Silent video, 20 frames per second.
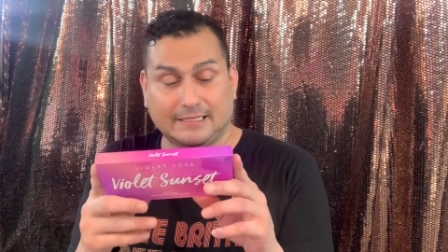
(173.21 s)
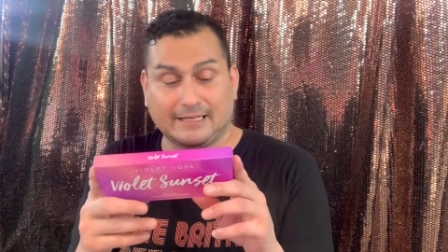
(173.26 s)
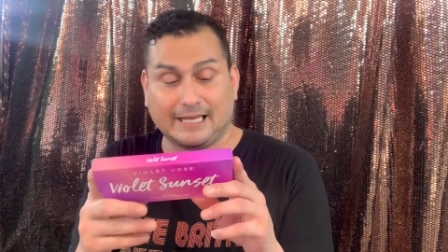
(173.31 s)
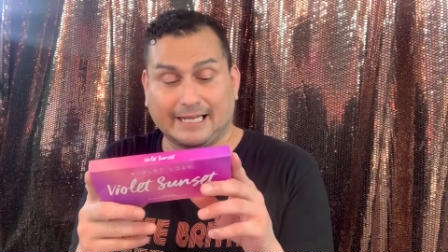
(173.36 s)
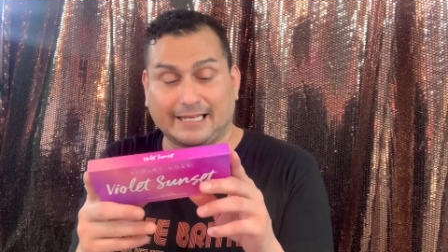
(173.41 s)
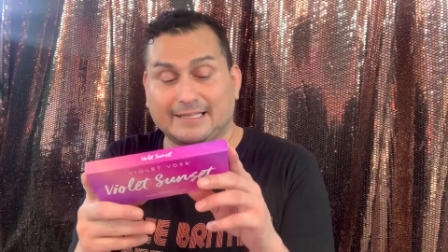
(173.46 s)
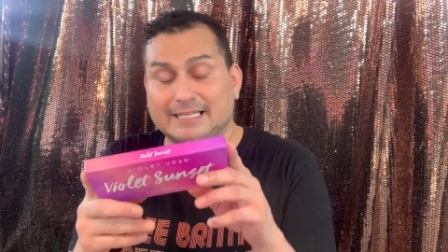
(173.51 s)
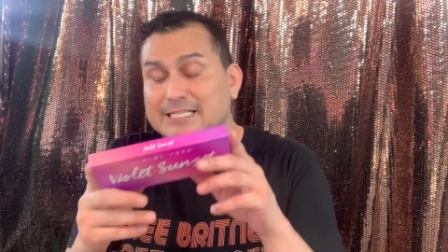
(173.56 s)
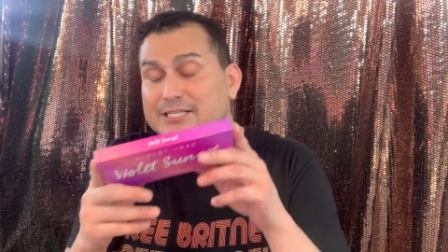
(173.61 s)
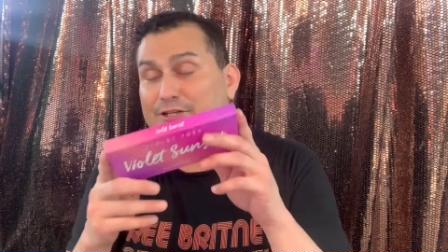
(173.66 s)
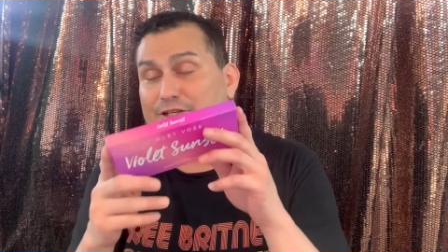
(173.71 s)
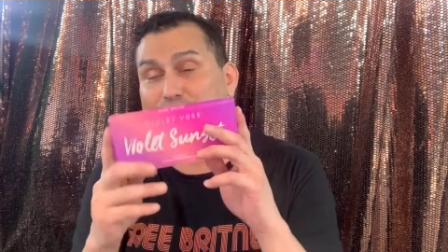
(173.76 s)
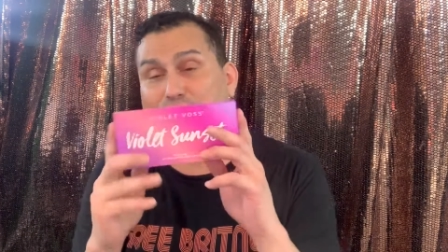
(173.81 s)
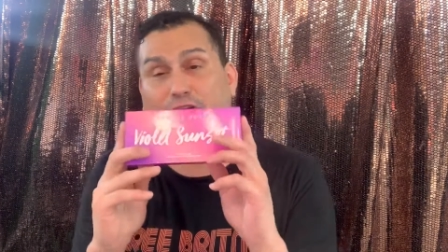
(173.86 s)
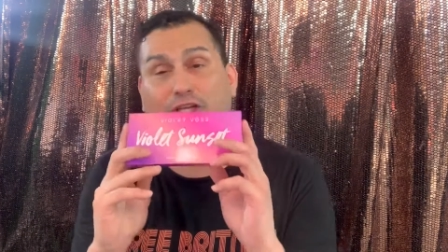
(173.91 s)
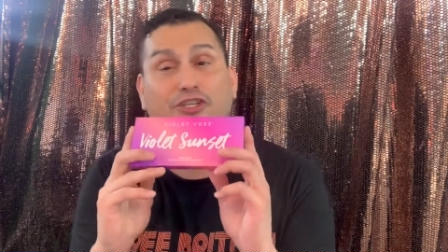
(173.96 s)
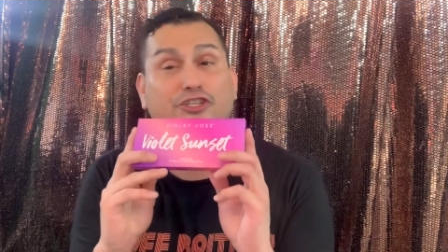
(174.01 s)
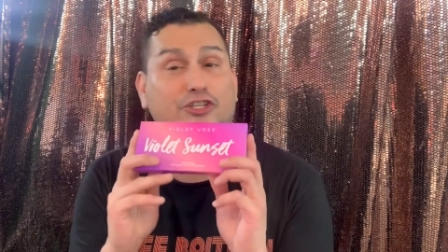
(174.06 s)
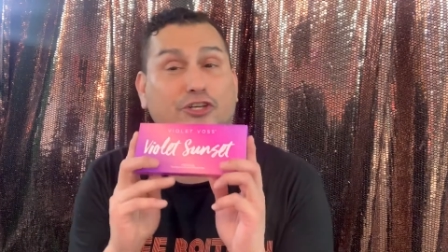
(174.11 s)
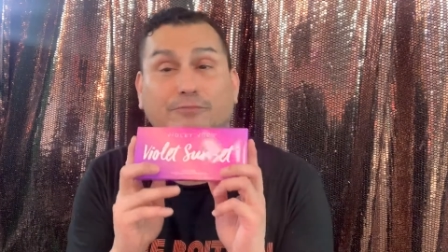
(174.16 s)
Like, this is
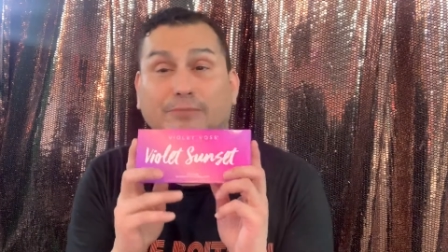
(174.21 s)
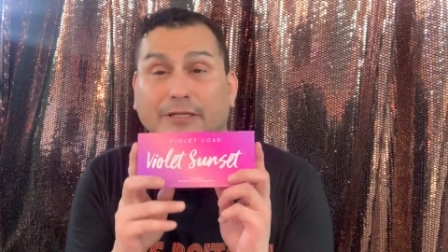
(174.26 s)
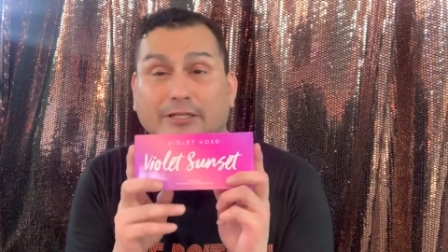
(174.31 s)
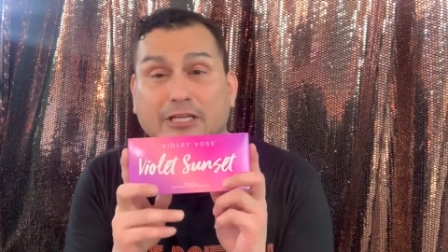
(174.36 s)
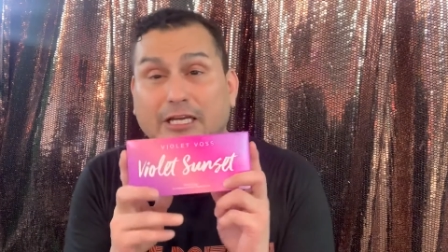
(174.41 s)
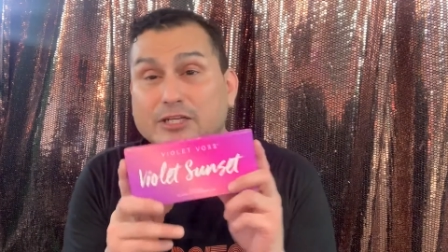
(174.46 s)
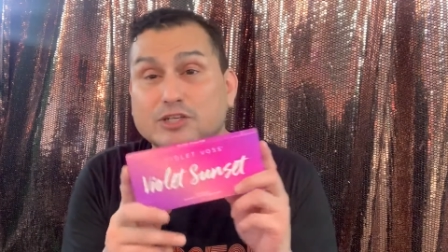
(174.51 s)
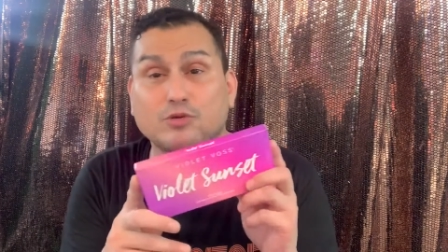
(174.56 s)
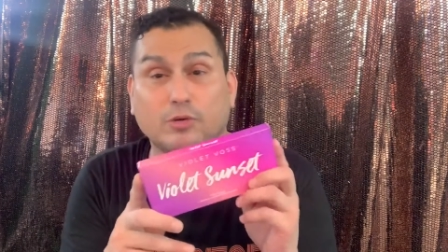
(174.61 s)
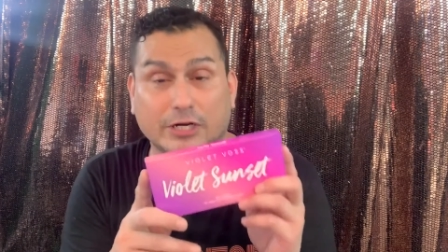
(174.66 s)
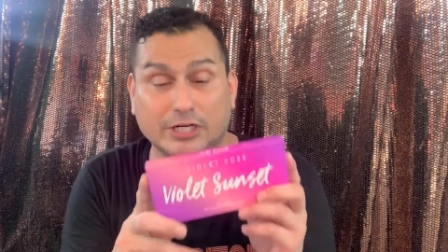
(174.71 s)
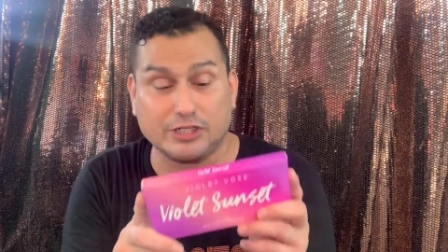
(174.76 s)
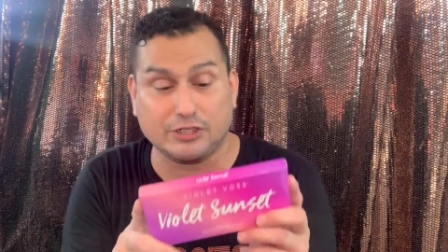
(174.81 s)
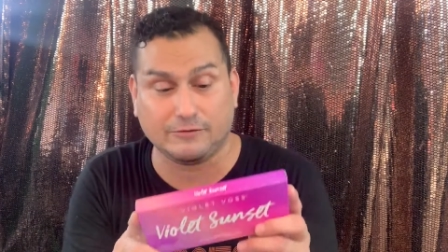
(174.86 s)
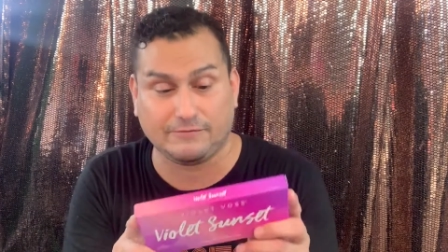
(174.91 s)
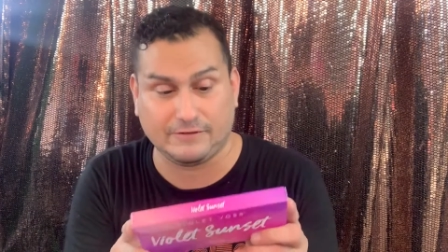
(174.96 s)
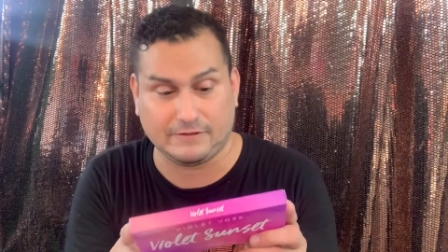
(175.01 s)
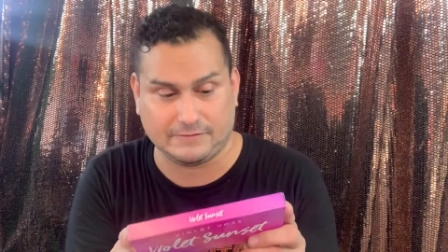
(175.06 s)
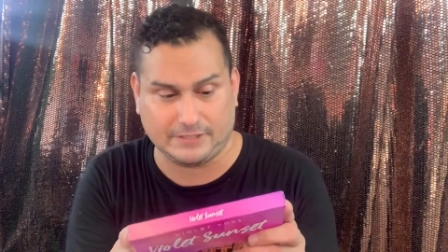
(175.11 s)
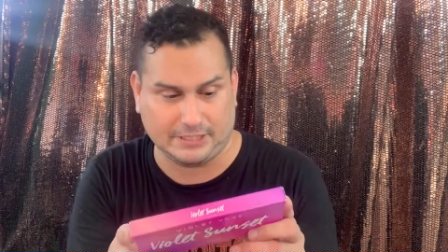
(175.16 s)
just should be like
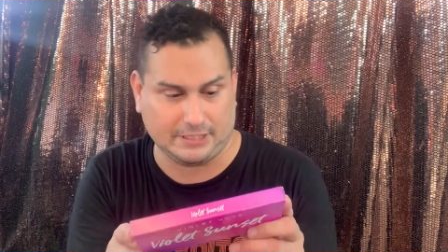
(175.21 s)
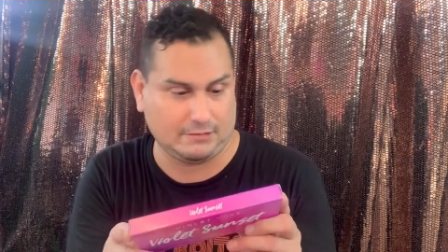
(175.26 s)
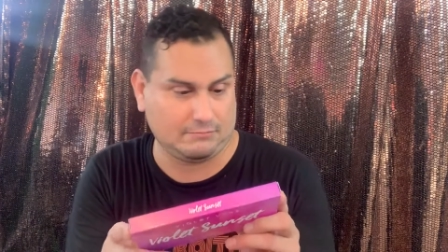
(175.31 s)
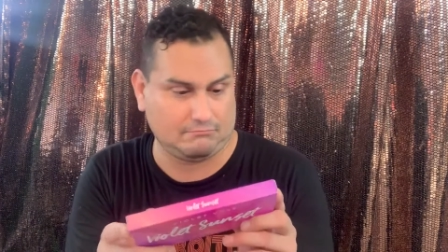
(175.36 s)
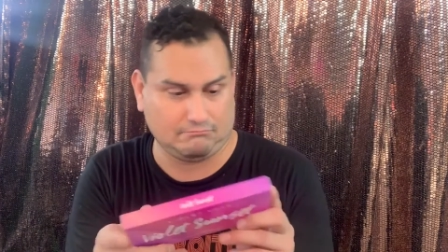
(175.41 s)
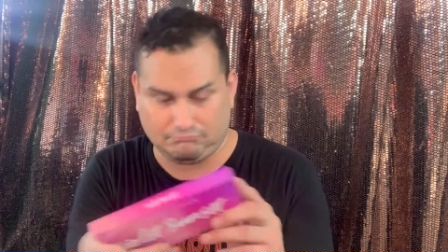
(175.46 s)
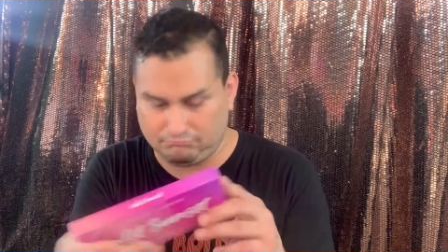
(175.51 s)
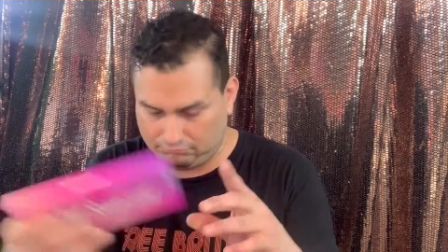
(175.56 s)
$22.50.